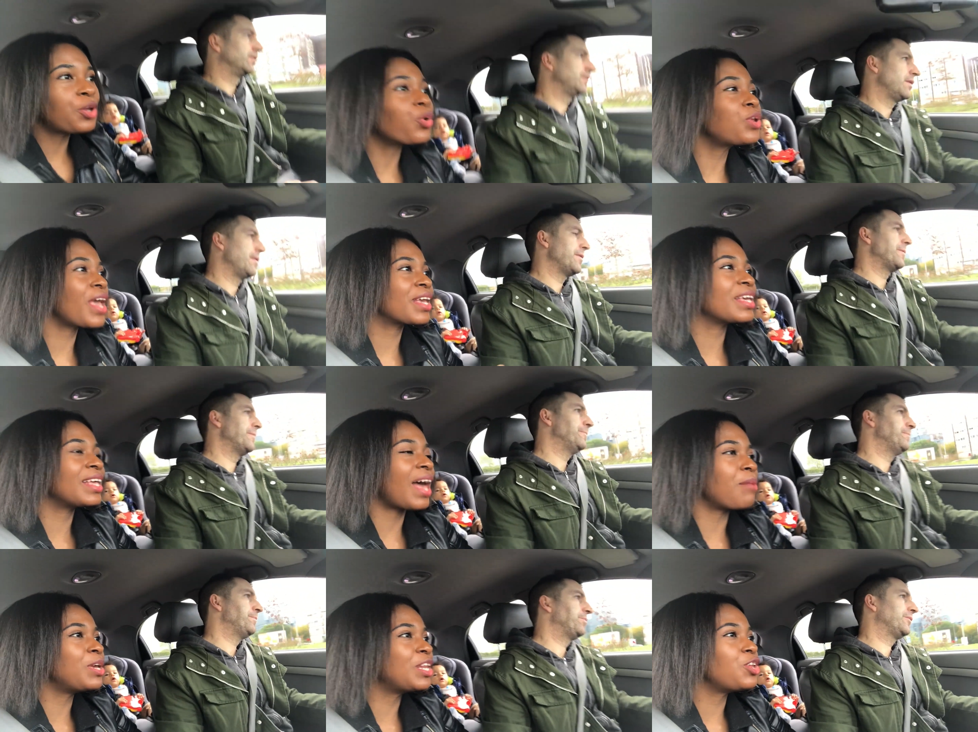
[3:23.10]
Speaker 1: don't
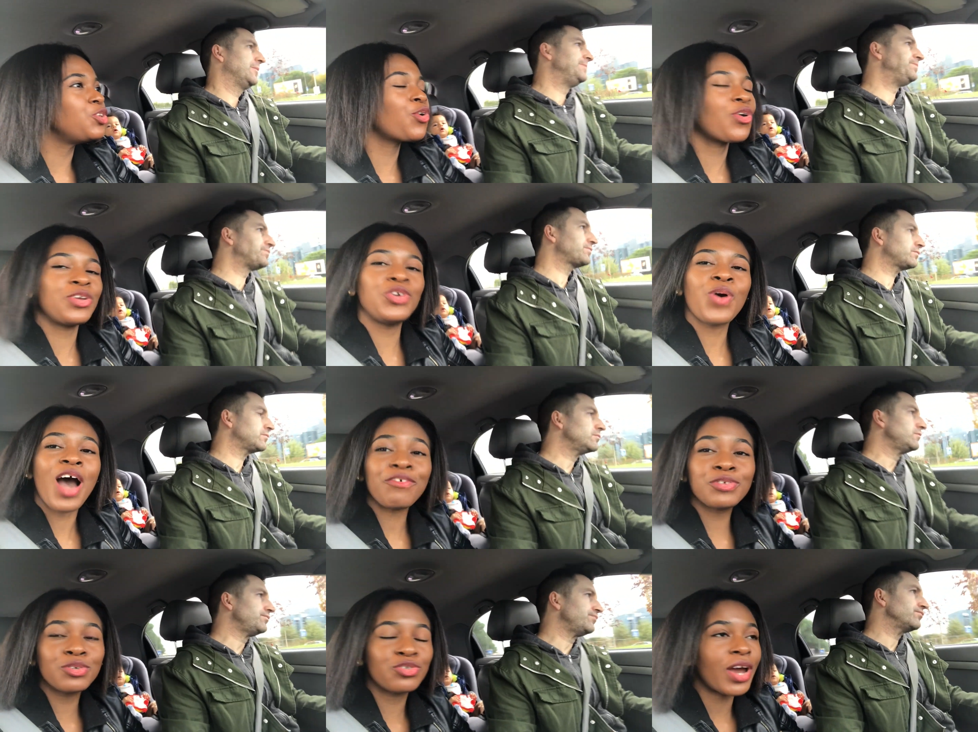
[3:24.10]
I mean you, you
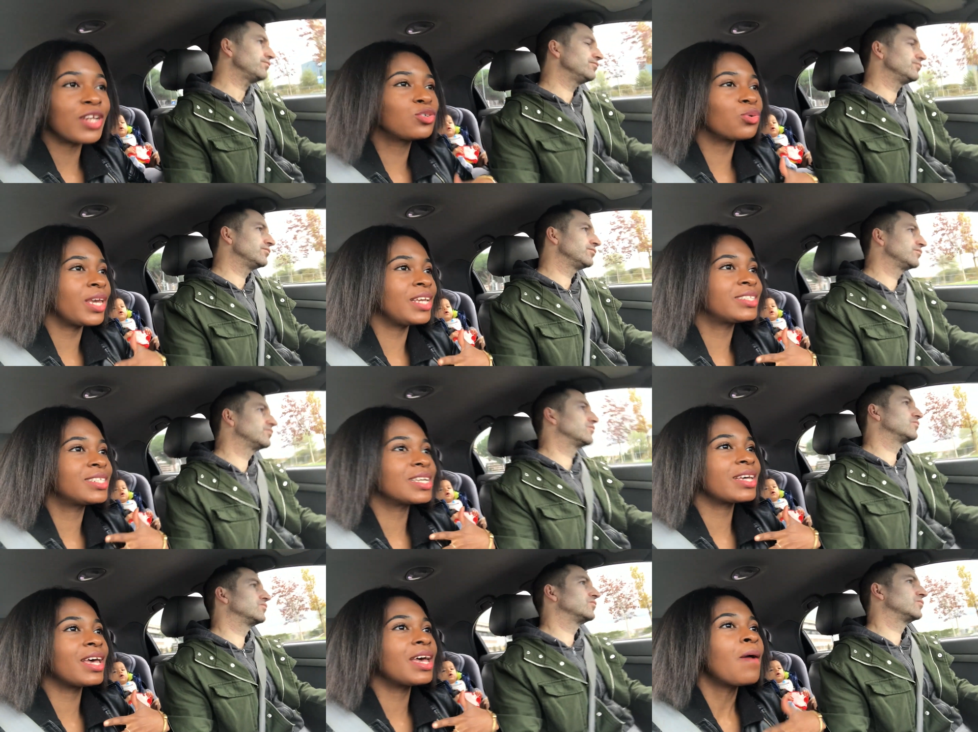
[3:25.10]
have to try to eat.
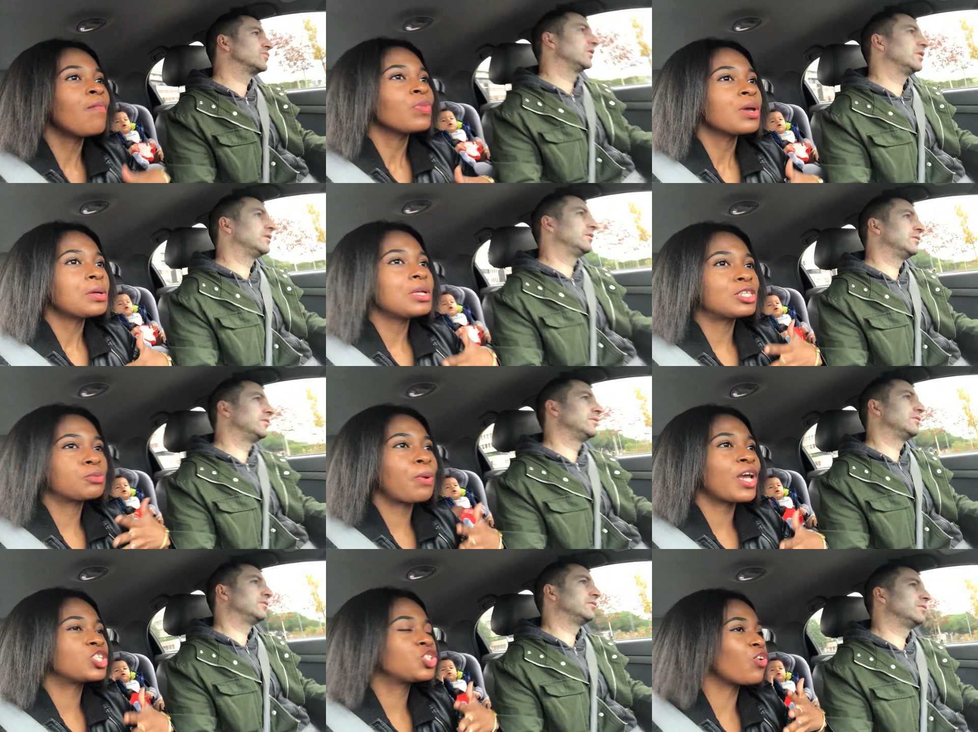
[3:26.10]
Uh,
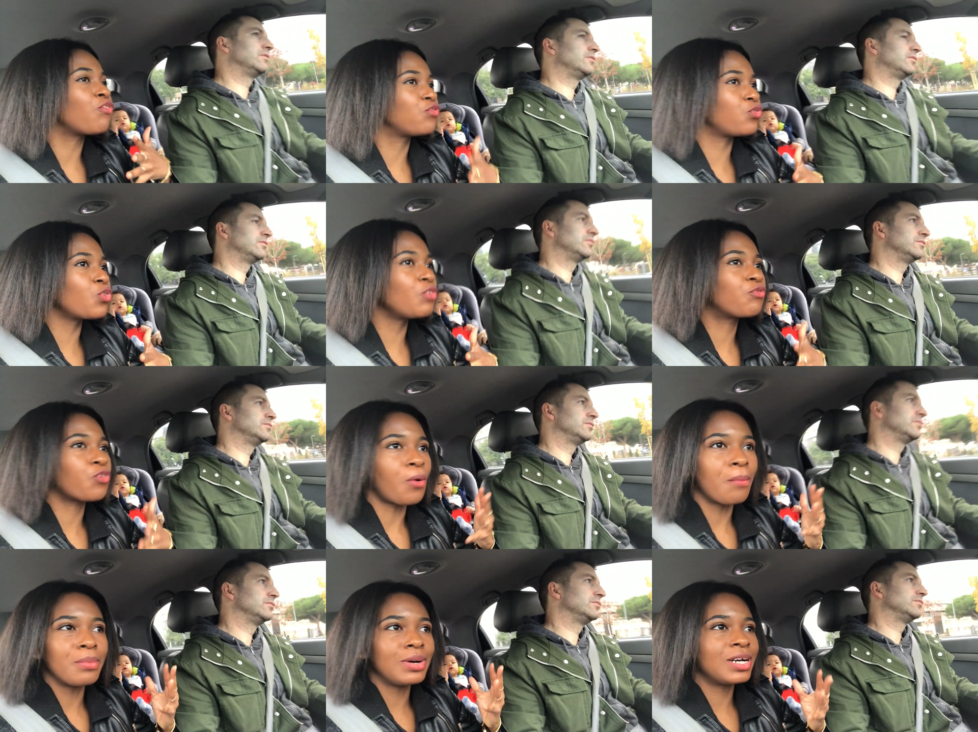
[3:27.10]
special food
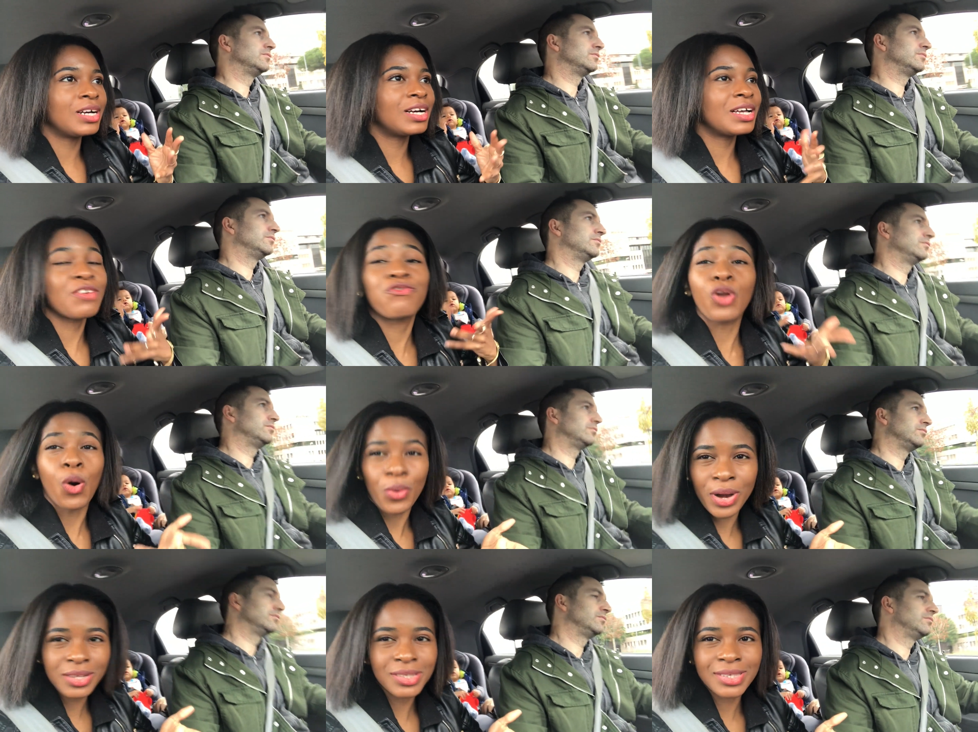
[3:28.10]
from uh,
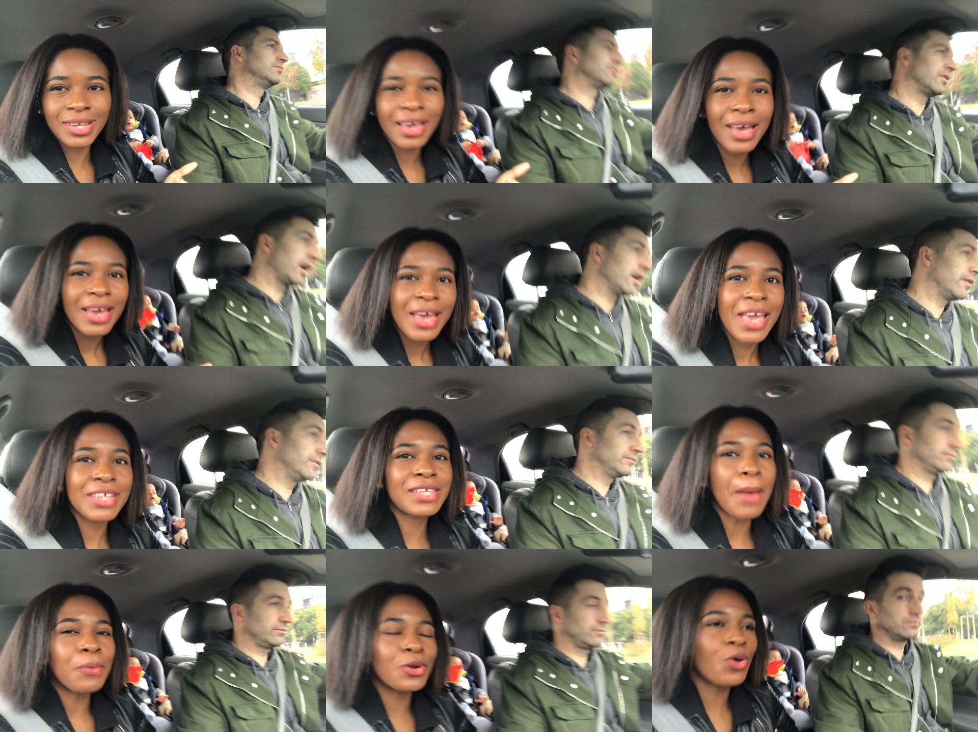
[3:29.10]
Florence.
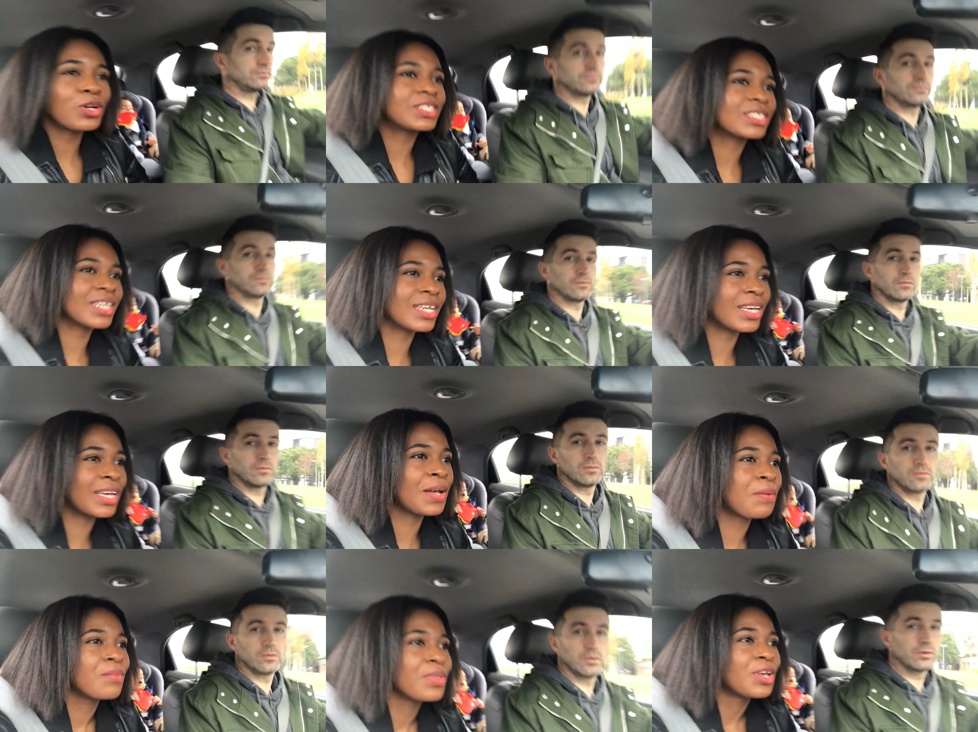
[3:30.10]
Example, don't
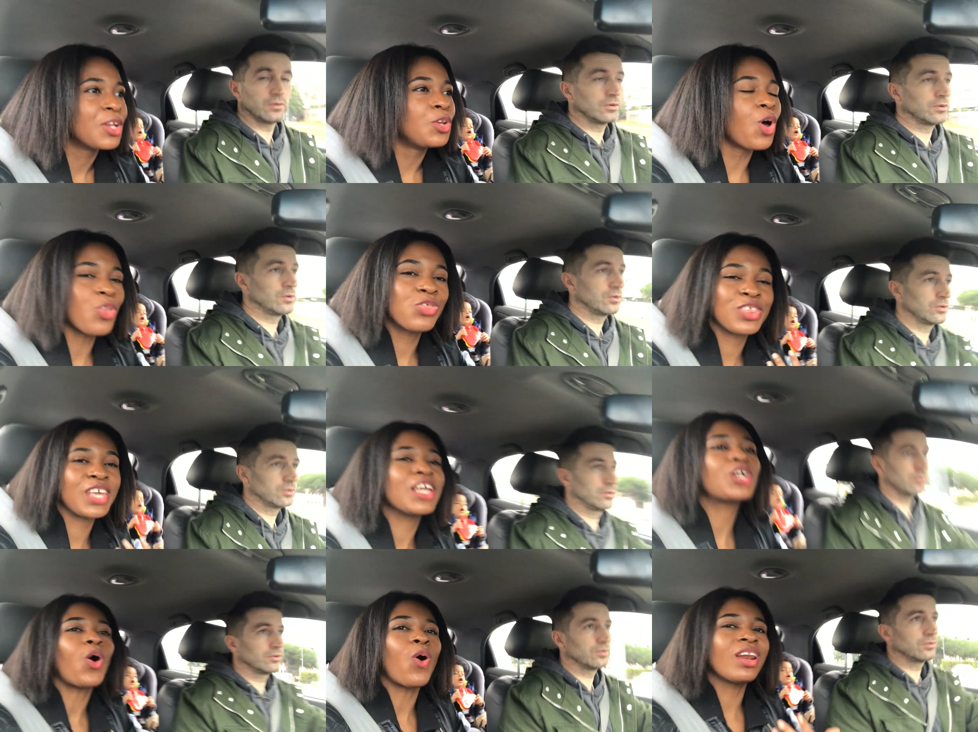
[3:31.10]
uh, don't
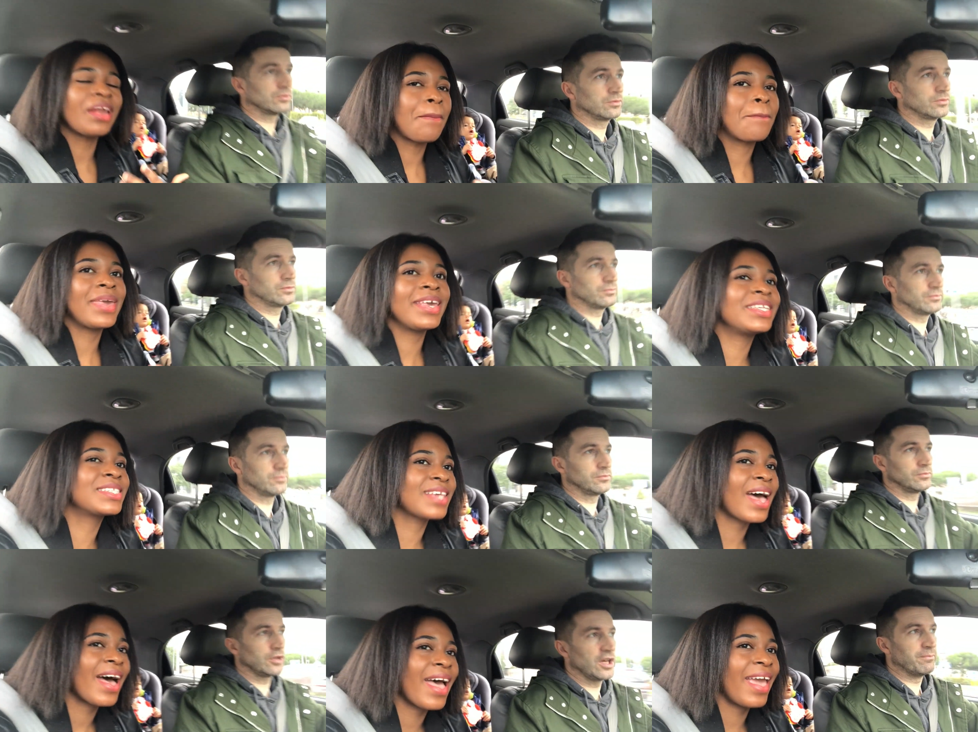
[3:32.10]
think only
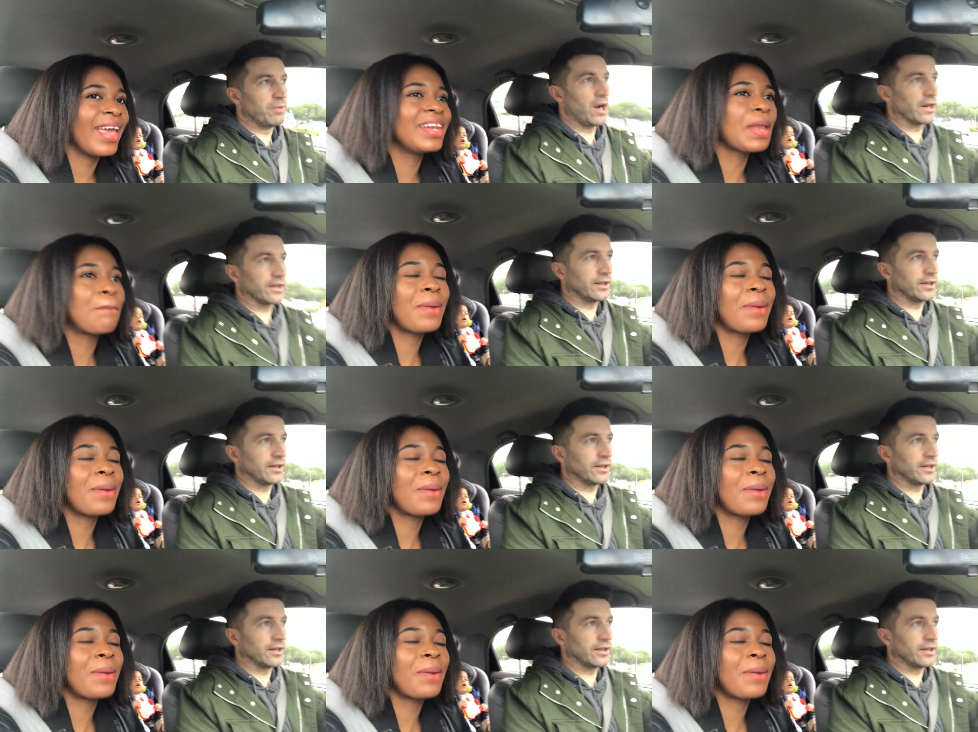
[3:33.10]
pizza and the